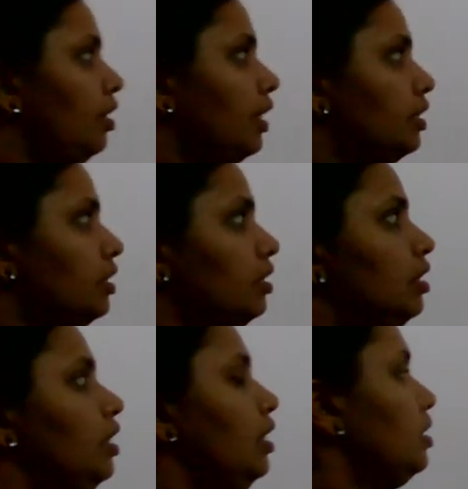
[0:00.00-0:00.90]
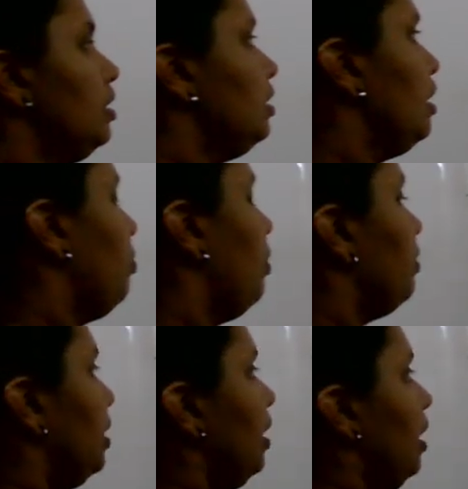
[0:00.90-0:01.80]
Next is
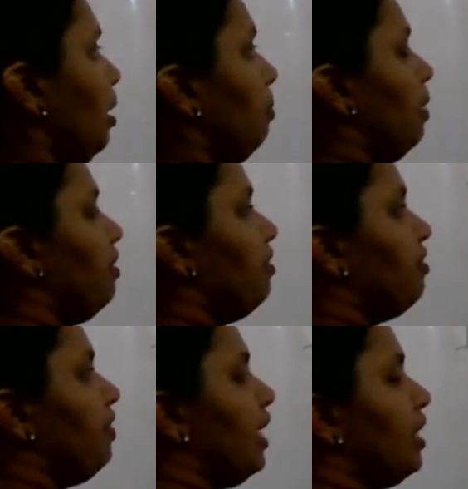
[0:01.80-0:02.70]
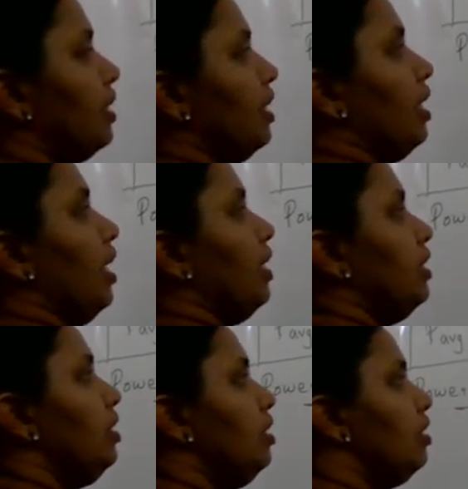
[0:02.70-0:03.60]
about the power factor
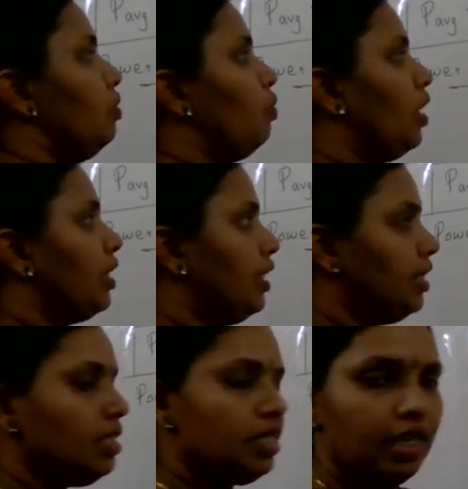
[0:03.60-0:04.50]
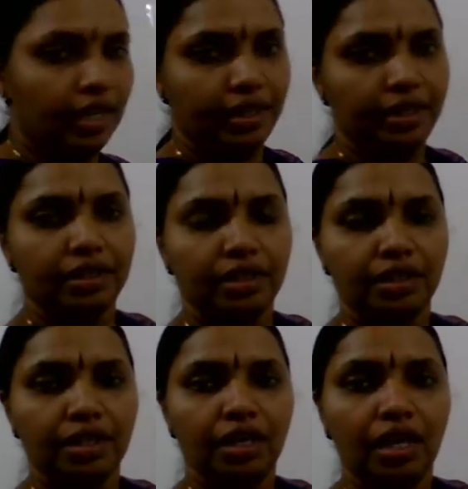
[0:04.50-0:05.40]
and wattless current.
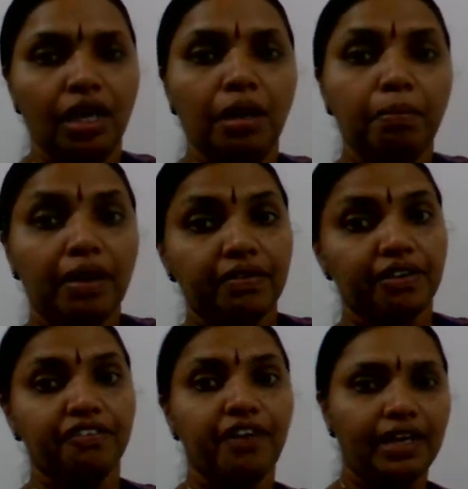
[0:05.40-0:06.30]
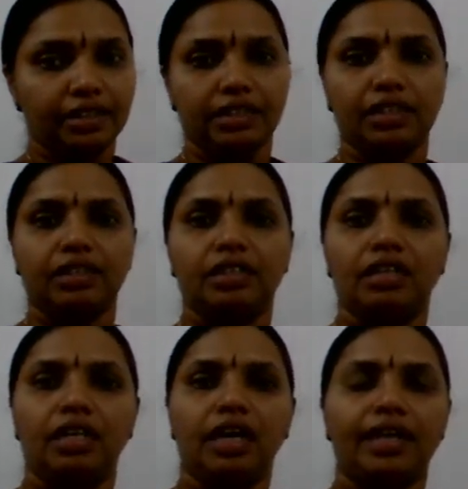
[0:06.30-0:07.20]
power factor
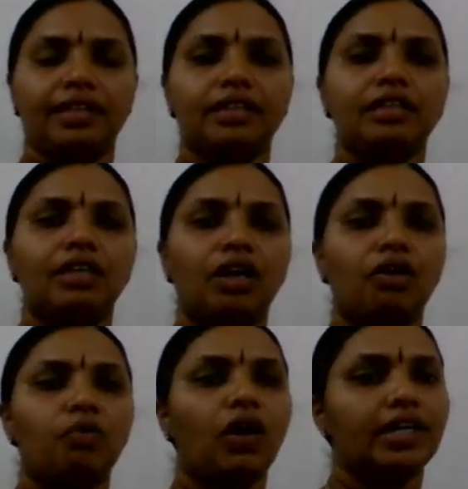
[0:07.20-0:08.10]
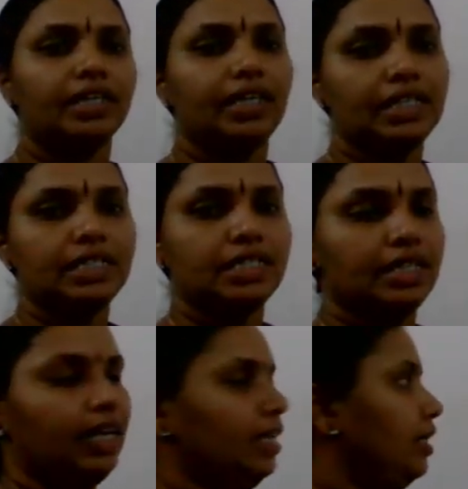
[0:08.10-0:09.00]
and wattless
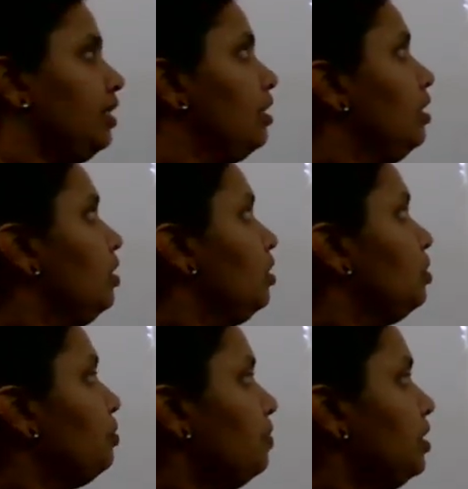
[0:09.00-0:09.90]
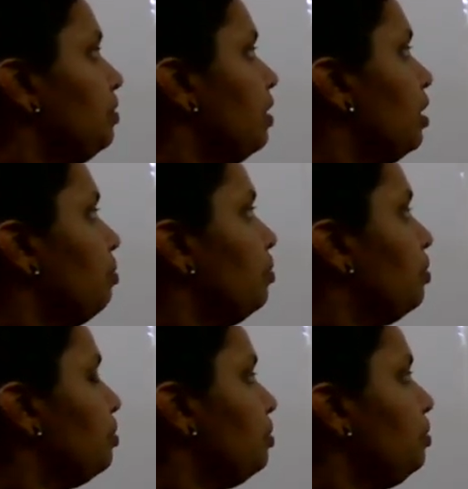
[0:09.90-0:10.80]
current. So first we will
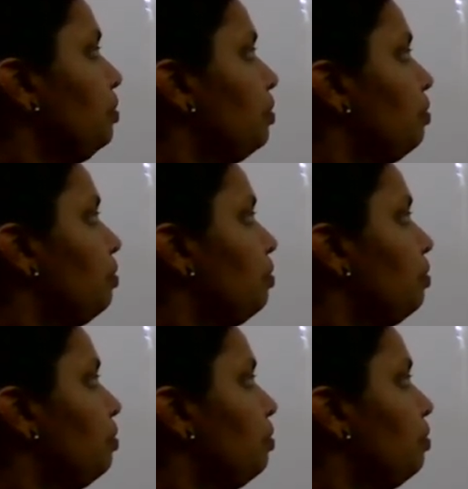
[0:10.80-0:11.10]
move to